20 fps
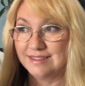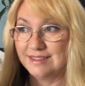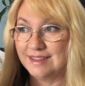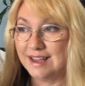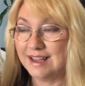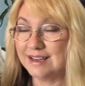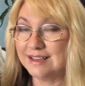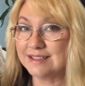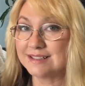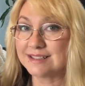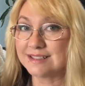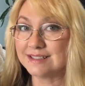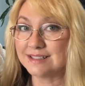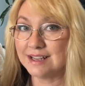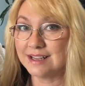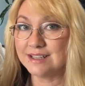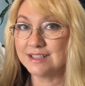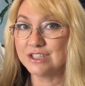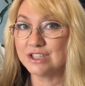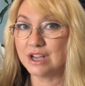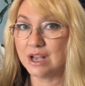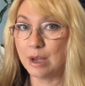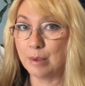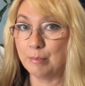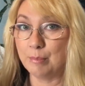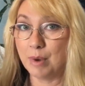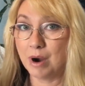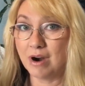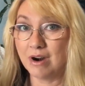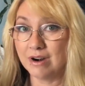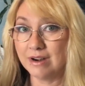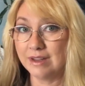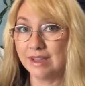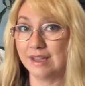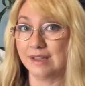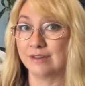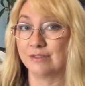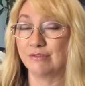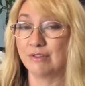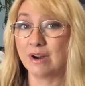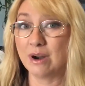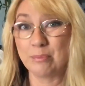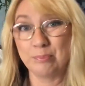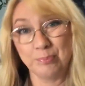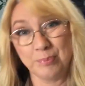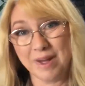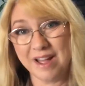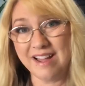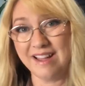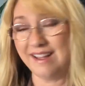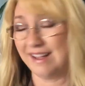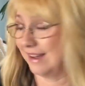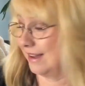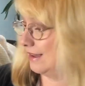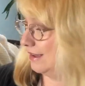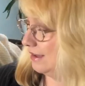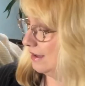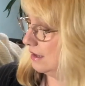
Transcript: that is such a bargain for a buck.